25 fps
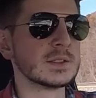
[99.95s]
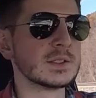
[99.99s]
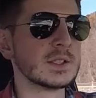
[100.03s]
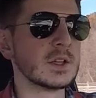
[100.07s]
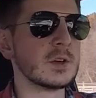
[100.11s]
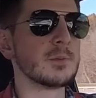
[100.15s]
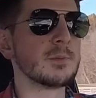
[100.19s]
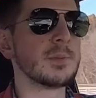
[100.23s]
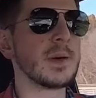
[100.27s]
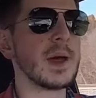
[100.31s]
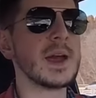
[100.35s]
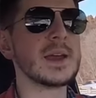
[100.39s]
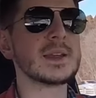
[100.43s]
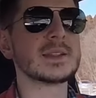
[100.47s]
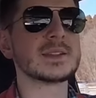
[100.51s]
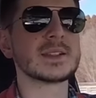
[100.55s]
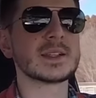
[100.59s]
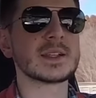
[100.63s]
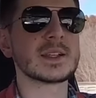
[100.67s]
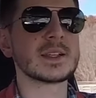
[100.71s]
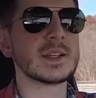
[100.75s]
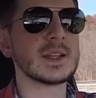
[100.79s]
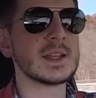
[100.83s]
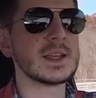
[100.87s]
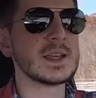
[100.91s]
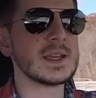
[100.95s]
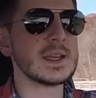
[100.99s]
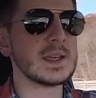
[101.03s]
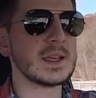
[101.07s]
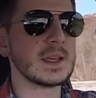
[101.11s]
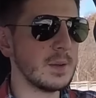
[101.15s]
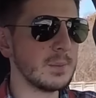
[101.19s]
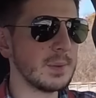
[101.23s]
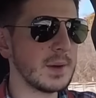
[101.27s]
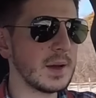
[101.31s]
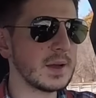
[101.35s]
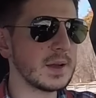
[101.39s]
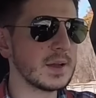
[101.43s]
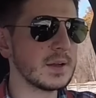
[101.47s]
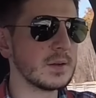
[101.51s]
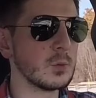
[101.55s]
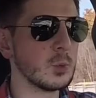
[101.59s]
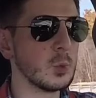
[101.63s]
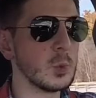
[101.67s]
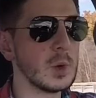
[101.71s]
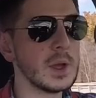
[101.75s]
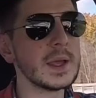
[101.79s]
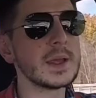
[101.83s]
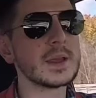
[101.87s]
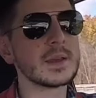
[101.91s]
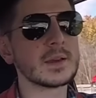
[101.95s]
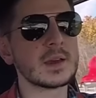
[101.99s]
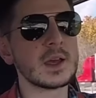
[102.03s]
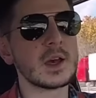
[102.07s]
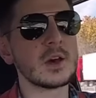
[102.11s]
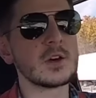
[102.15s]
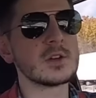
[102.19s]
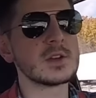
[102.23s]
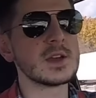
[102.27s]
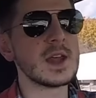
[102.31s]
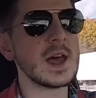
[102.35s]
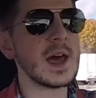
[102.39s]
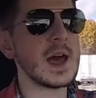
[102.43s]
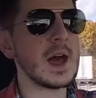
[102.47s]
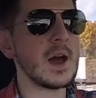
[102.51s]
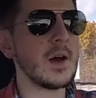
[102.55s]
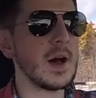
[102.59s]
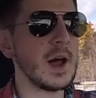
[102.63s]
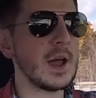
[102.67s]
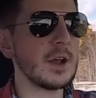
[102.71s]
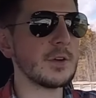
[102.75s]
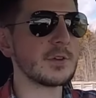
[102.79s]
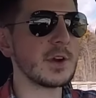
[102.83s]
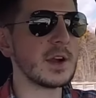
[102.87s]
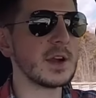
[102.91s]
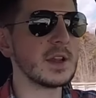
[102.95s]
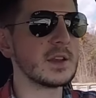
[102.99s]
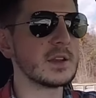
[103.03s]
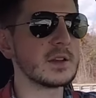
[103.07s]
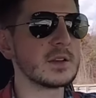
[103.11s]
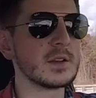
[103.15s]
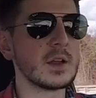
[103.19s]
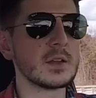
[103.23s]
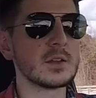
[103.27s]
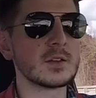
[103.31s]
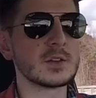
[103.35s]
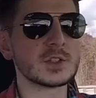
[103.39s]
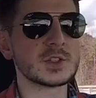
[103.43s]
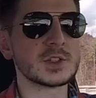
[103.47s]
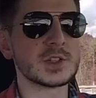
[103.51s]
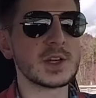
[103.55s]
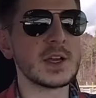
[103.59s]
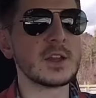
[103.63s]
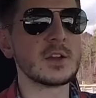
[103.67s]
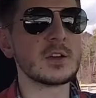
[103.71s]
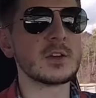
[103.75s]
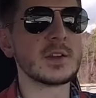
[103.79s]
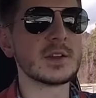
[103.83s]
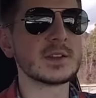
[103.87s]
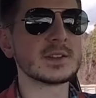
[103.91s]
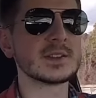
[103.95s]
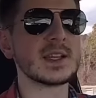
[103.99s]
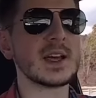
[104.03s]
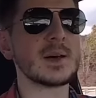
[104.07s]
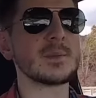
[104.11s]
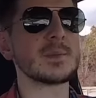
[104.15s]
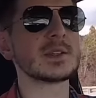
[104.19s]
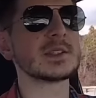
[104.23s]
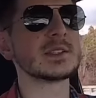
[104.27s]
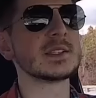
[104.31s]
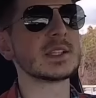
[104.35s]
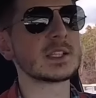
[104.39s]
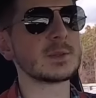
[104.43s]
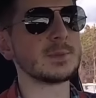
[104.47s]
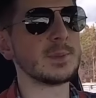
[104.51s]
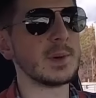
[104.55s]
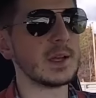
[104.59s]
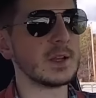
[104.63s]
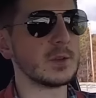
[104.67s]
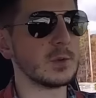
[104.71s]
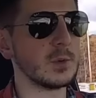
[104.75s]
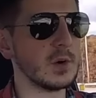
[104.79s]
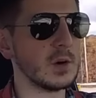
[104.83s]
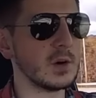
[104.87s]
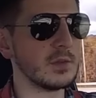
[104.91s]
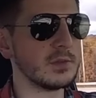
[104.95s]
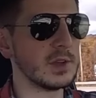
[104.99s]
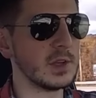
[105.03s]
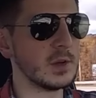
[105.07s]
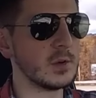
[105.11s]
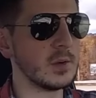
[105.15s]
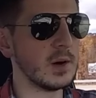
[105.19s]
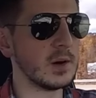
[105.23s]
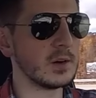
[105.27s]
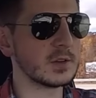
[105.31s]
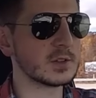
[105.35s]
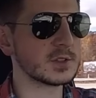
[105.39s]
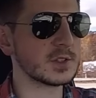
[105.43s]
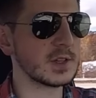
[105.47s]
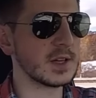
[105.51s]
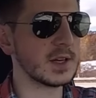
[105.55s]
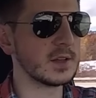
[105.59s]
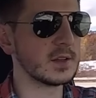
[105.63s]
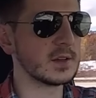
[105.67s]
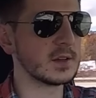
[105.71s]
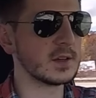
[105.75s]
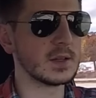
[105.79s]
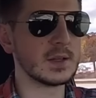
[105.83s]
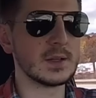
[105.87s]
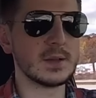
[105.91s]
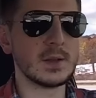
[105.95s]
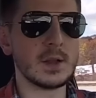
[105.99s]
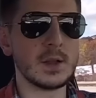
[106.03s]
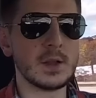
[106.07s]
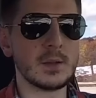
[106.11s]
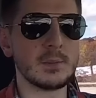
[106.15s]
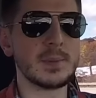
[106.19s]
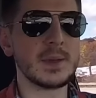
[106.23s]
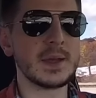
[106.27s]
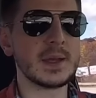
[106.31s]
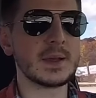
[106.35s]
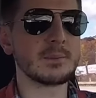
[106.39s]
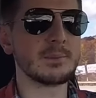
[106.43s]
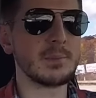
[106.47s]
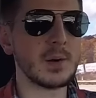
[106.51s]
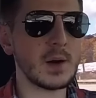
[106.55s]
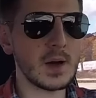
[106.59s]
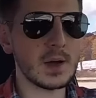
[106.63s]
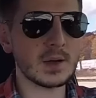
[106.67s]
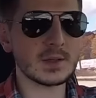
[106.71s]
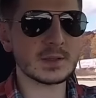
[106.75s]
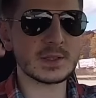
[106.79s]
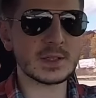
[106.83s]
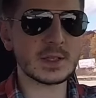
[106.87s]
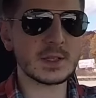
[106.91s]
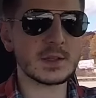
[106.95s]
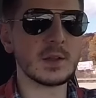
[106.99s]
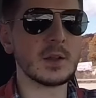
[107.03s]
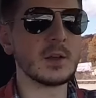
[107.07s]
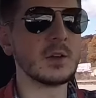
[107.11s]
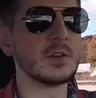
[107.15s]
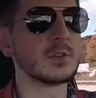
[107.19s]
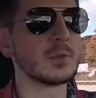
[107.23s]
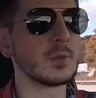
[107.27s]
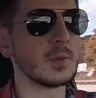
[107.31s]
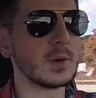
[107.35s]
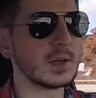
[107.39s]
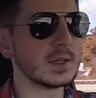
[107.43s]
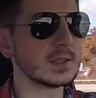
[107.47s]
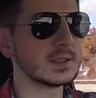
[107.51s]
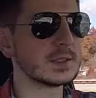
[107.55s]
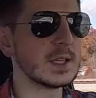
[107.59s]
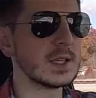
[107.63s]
So basically, about a week ago now, I rented another trailer, this time a 6x12 U-Haul trailer, the big boxed enclosed ones.